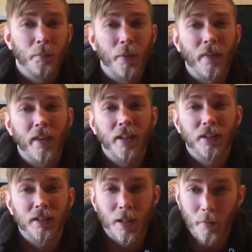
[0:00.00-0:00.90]
But they're
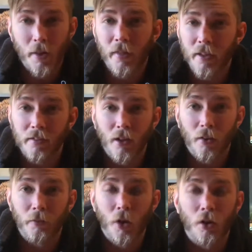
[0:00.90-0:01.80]
just some of the things that
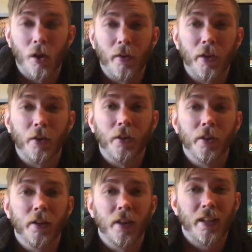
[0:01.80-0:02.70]
I've got going
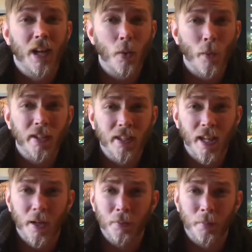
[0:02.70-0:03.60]
on. I can't wait to
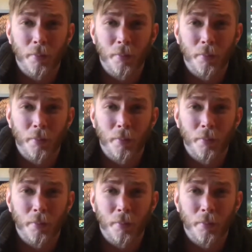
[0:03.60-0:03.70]
get up to